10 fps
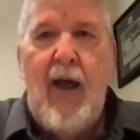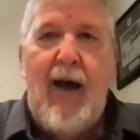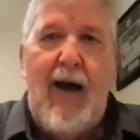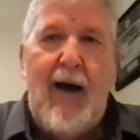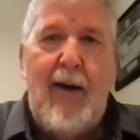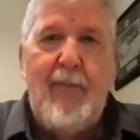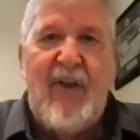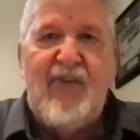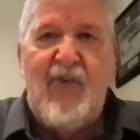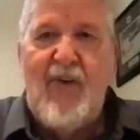
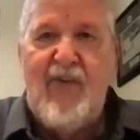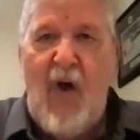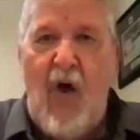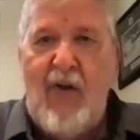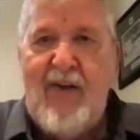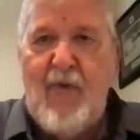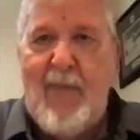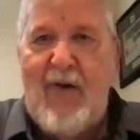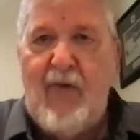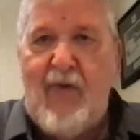It's the result of
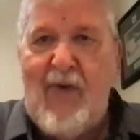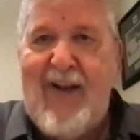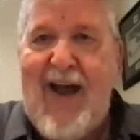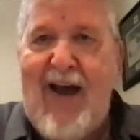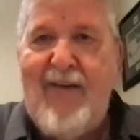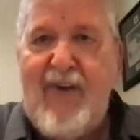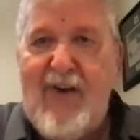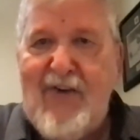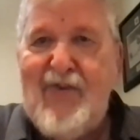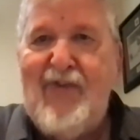about 3.5
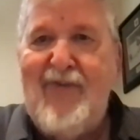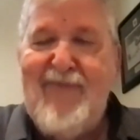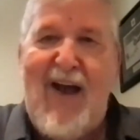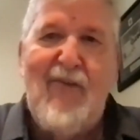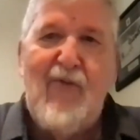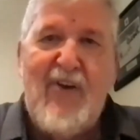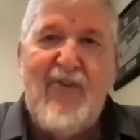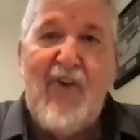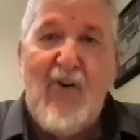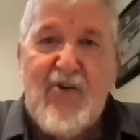years of
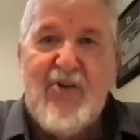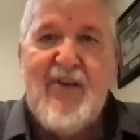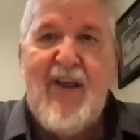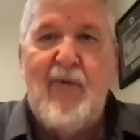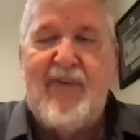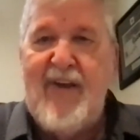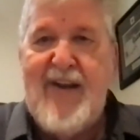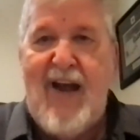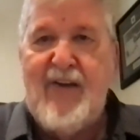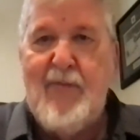research that was
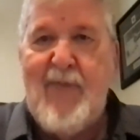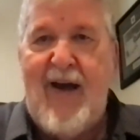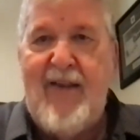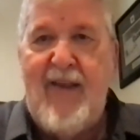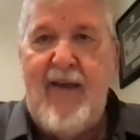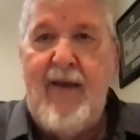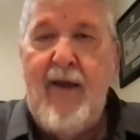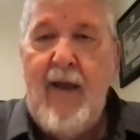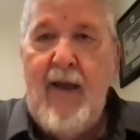conducted by the